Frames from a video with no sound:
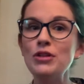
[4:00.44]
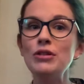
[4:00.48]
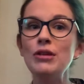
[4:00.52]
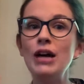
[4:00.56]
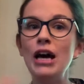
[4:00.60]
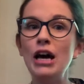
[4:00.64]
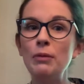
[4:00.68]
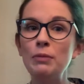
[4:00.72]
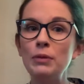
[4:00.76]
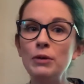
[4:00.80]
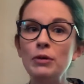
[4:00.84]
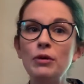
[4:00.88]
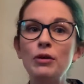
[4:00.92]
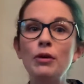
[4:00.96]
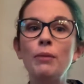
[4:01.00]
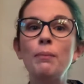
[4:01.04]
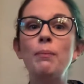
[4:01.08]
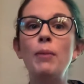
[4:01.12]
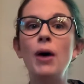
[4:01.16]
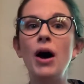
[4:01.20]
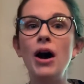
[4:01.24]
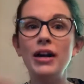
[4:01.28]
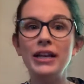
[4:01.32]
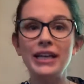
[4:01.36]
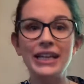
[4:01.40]
help your
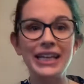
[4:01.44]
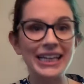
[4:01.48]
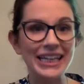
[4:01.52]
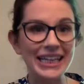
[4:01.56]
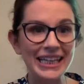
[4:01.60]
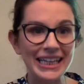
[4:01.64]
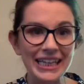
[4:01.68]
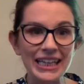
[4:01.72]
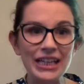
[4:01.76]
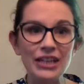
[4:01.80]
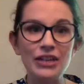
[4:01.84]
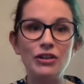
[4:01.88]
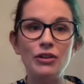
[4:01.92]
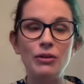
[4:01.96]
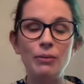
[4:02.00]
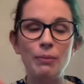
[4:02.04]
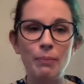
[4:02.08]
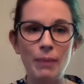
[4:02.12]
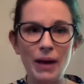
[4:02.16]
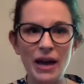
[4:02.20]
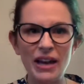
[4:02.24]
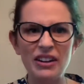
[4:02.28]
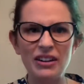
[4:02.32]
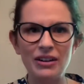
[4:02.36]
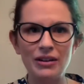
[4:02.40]
body heal
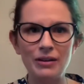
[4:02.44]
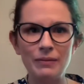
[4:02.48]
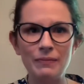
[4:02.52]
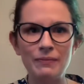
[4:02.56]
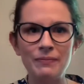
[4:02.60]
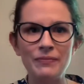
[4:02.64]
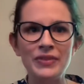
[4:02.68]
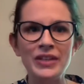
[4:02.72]
better.